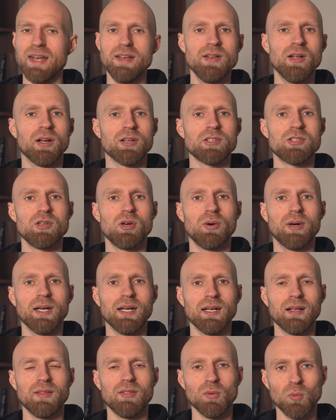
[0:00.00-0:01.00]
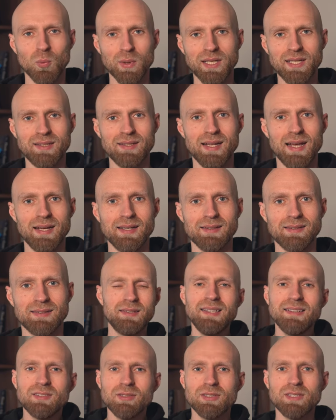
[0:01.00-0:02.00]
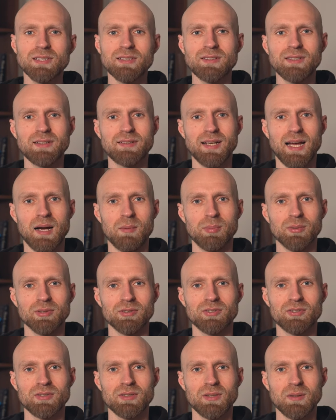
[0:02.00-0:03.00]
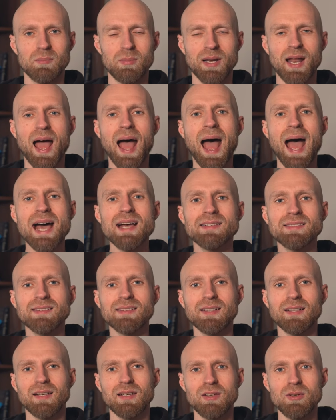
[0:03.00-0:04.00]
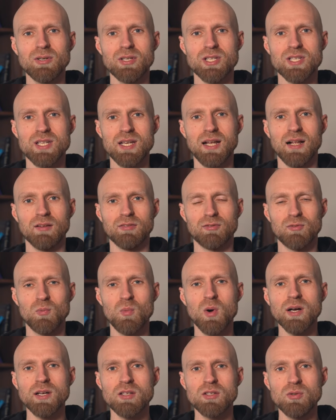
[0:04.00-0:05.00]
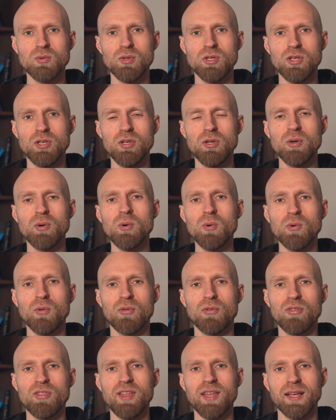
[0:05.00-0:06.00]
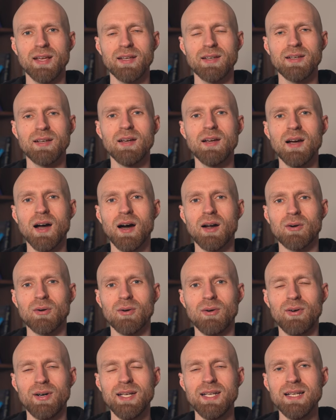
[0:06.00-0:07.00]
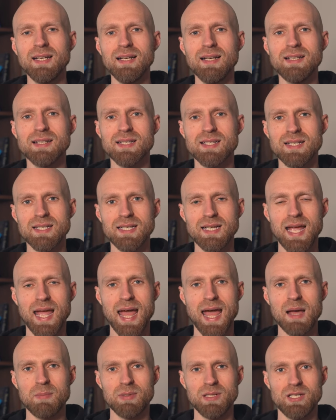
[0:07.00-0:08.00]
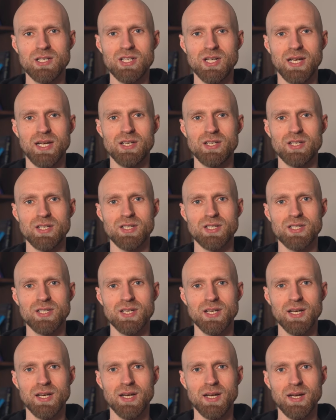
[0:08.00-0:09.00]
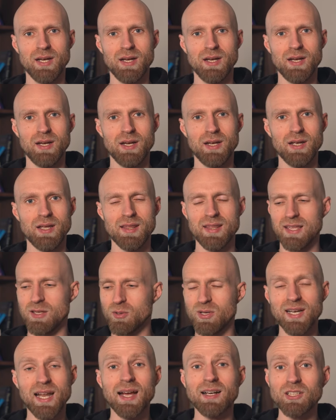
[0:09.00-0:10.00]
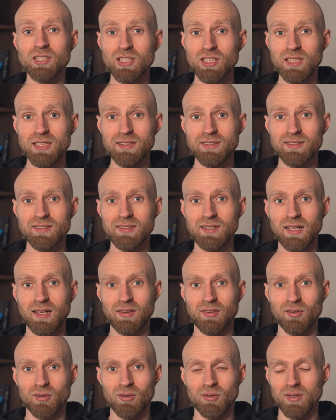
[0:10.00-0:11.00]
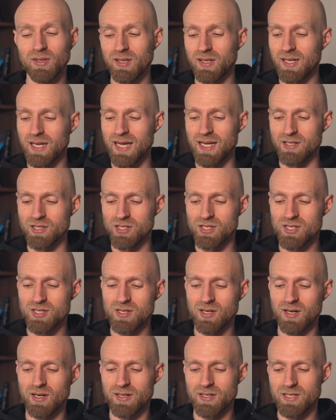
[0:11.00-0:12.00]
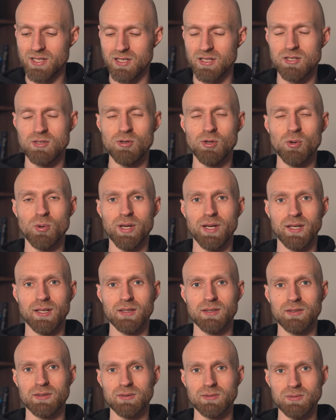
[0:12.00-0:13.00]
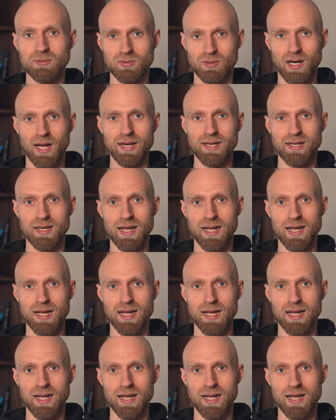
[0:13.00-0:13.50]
and not during the weekdays. These are just examples. But ask yourself, what do you think are realistic habit changes that you can actually stick to and start doing right